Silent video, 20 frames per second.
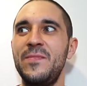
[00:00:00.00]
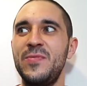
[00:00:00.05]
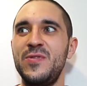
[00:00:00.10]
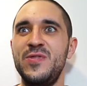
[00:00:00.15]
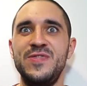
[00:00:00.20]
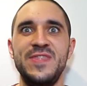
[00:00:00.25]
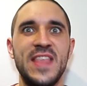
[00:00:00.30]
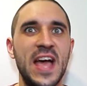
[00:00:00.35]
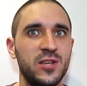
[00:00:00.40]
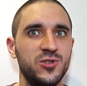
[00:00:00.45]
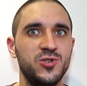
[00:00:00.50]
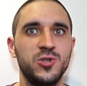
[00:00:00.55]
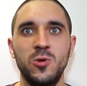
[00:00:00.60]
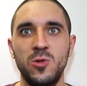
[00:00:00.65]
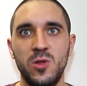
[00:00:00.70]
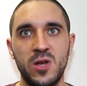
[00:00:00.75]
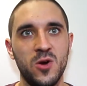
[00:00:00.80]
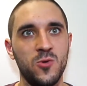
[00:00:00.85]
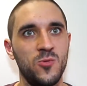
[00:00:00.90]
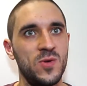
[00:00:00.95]

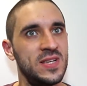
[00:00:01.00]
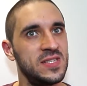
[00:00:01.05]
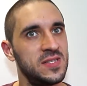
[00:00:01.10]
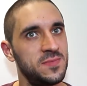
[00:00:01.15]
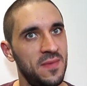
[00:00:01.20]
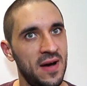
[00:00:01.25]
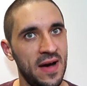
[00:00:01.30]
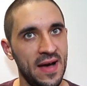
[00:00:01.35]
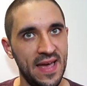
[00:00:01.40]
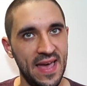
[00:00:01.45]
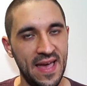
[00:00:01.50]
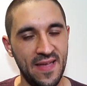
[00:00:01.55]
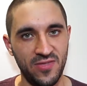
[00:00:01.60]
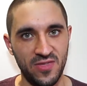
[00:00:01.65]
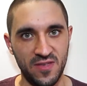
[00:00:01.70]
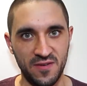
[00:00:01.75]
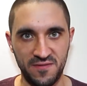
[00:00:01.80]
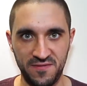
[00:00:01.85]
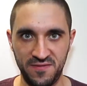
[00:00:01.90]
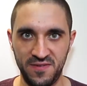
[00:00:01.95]
natural charisma, and
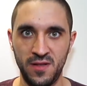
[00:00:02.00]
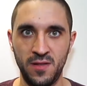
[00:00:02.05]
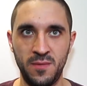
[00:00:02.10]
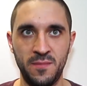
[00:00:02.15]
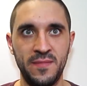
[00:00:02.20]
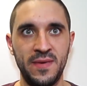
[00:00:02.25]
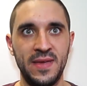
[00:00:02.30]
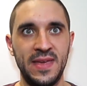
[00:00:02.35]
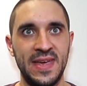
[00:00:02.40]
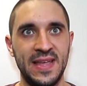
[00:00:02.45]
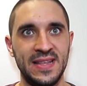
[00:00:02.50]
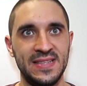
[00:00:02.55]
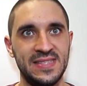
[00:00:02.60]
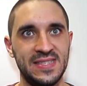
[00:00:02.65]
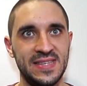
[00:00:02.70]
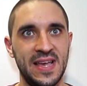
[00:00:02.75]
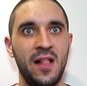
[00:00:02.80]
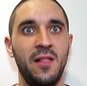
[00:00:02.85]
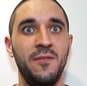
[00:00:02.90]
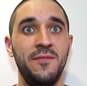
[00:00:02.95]
the film
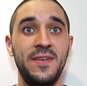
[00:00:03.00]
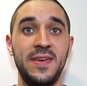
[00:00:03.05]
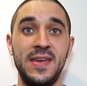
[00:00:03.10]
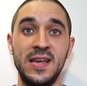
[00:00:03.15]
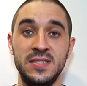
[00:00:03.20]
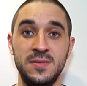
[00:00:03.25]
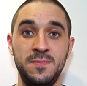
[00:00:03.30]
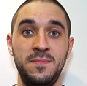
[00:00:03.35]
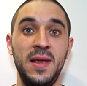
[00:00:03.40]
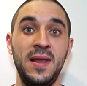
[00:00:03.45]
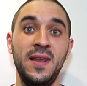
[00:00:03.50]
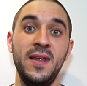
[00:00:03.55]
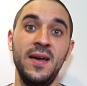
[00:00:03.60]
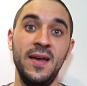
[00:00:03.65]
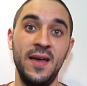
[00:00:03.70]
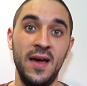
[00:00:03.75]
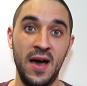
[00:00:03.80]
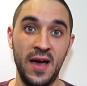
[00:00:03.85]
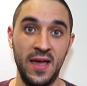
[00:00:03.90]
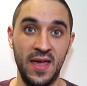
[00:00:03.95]
itself has been
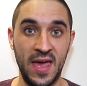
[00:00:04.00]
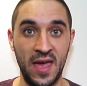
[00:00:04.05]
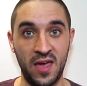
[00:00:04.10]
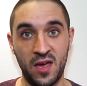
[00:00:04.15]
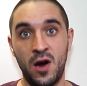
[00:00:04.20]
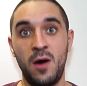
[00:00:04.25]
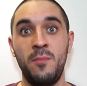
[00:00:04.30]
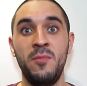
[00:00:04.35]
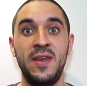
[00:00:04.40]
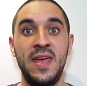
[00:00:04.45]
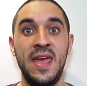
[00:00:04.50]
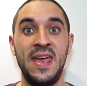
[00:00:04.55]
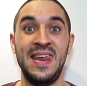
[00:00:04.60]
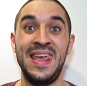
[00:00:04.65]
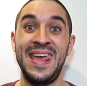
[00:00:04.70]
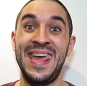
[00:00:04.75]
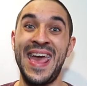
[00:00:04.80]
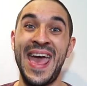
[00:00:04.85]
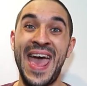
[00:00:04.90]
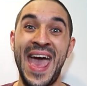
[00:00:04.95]

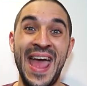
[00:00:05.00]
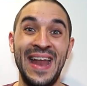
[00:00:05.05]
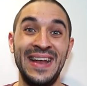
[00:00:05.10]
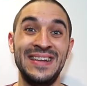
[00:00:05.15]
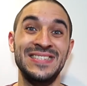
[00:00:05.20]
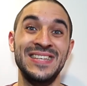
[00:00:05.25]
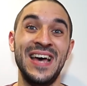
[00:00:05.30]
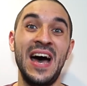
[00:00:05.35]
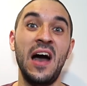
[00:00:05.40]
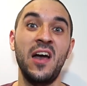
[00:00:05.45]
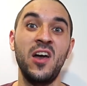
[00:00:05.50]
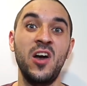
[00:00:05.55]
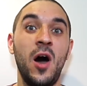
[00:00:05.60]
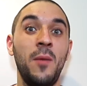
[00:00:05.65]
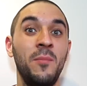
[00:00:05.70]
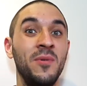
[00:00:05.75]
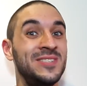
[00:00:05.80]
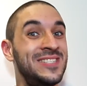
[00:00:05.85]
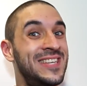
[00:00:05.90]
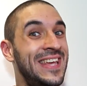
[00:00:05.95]
accommodating and
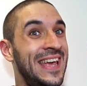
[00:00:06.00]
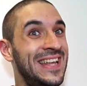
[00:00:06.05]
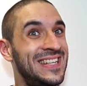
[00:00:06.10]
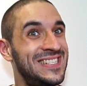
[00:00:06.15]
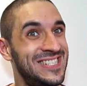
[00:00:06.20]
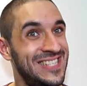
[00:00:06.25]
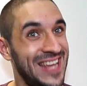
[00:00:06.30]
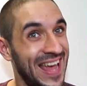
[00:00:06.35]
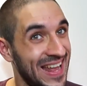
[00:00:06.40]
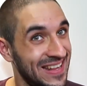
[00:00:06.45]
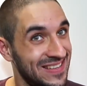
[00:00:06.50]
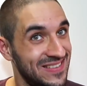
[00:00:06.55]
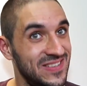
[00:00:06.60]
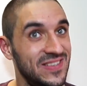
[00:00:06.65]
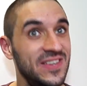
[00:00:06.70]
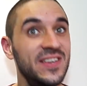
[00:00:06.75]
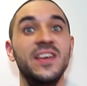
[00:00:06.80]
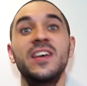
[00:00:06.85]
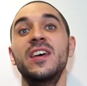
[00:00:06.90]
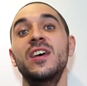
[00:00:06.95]
accommodated
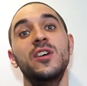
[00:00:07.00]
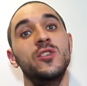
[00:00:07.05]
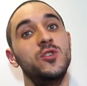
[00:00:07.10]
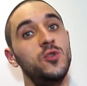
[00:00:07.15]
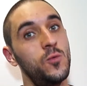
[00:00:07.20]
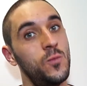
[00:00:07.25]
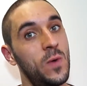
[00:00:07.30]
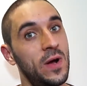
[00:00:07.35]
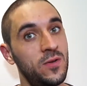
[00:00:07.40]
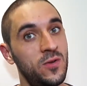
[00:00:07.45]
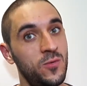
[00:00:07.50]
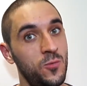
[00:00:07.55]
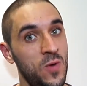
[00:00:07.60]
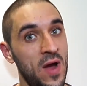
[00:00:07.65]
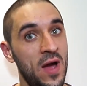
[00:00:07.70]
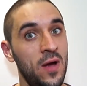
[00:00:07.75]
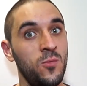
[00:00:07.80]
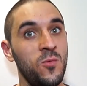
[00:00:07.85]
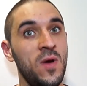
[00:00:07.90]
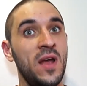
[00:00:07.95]
to what
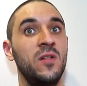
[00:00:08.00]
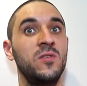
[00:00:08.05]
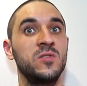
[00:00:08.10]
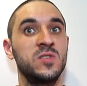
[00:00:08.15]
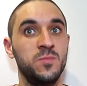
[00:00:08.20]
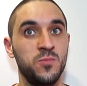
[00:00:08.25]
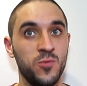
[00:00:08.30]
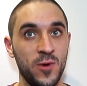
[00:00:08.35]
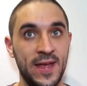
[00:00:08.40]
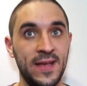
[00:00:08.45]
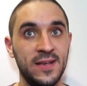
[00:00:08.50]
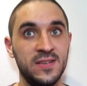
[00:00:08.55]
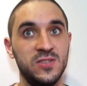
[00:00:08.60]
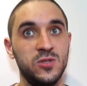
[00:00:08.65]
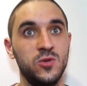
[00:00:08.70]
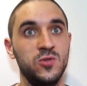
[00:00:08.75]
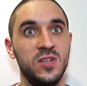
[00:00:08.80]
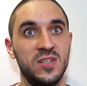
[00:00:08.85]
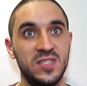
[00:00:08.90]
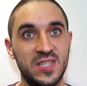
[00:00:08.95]
Ryan Reynolds brings
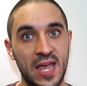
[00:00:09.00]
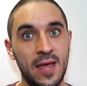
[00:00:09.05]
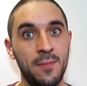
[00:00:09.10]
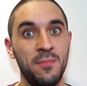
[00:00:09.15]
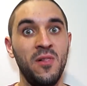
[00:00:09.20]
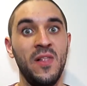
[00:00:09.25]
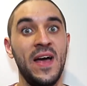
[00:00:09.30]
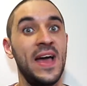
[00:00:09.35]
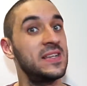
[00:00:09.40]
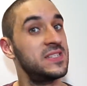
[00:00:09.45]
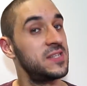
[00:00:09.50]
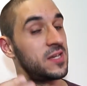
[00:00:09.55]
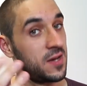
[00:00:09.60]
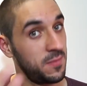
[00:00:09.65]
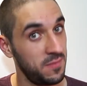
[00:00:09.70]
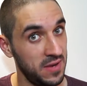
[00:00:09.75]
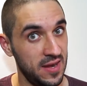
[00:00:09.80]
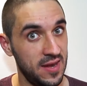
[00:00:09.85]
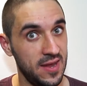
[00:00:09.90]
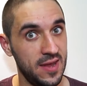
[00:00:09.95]
to the table as a
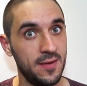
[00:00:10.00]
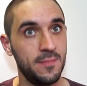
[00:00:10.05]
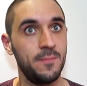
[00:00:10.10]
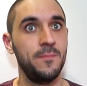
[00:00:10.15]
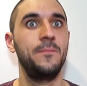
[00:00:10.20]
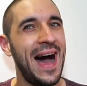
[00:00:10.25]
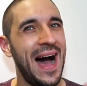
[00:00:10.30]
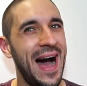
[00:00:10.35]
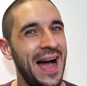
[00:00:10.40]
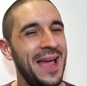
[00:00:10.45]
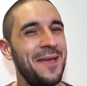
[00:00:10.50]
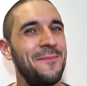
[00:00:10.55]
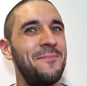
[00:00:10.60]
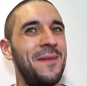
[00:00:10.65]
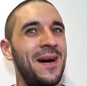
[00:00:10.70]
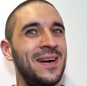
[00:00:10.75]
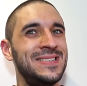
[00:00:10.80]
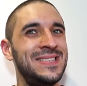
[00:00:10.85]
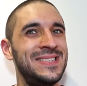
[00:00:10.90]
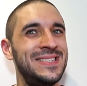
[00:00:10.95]
comedian. I
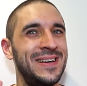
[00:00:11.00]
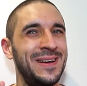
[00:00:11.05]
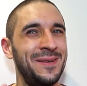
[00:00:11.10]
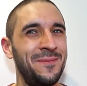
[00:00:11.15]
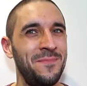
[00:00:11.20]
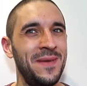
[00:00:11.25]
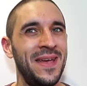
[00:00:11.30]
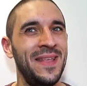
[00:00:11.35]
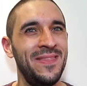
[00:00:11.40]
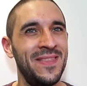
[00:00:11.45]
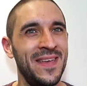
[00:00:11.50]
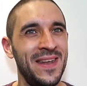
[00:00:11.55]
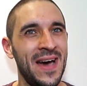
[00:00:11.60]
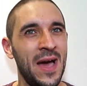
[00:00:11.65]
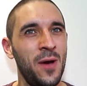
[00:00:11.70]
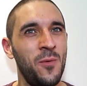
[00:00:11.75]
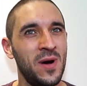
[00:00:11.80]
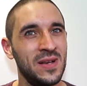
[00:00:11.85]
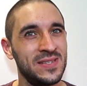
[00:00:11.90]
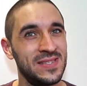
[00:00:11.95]
must admit that
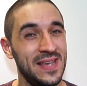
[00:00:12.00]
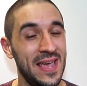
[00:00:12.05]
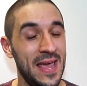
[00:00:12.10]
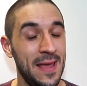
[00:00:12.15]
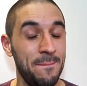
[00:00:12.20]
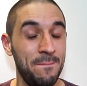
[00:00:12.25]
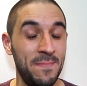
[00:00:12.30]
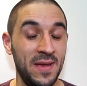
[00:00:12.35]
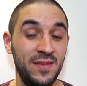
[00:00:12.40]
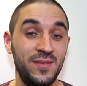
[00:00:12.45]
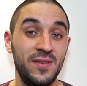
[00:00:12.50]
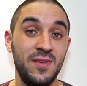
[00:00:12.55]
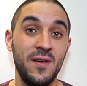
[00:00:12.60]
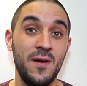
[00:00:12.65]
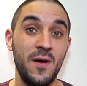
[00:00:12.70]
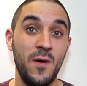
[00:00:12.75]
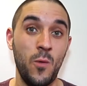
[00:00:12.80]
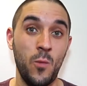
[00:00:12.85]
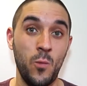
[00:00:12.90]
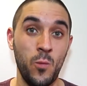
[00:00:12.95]
I was a bit
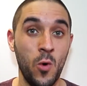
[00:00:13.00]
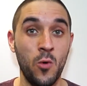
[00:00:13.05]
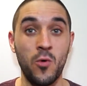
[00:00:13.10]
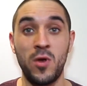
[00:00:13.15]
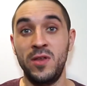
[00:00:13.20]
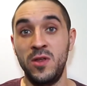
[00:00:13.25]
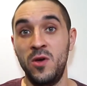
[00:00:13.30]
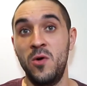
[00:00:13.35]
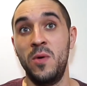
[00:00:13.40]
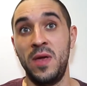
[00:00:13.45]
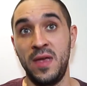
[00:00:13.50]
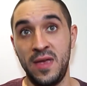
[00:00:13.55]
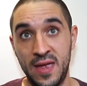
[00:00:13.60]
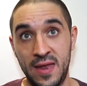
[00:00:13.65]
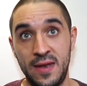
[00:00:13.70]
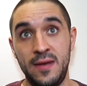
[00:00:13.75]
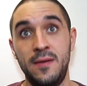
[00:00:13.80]
worried going